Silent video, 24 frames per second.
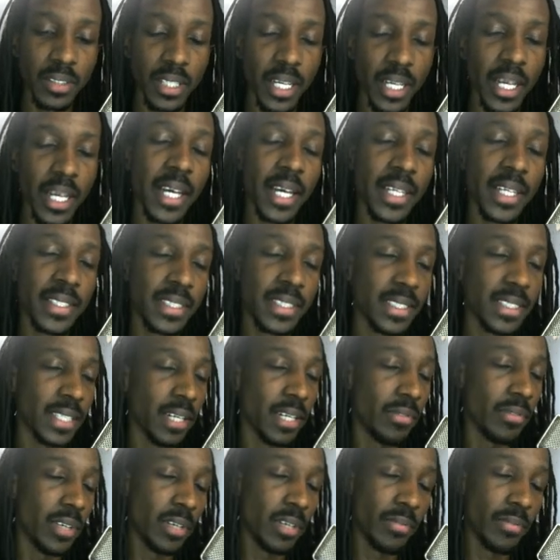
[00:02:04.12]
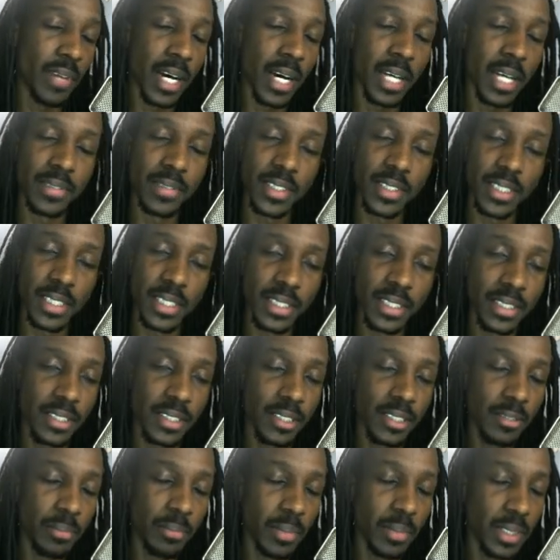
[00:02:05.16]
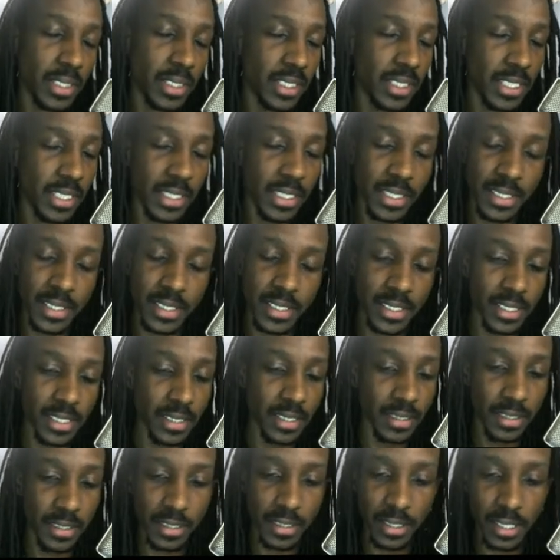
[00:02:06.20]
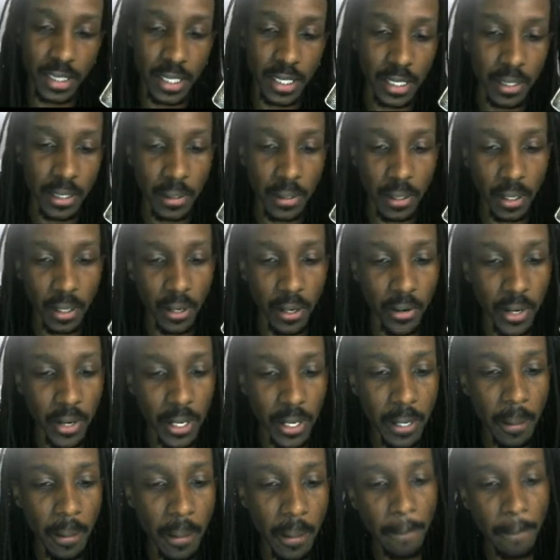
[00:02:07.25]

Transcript: and 75 cents. Please get the cents in there. All right?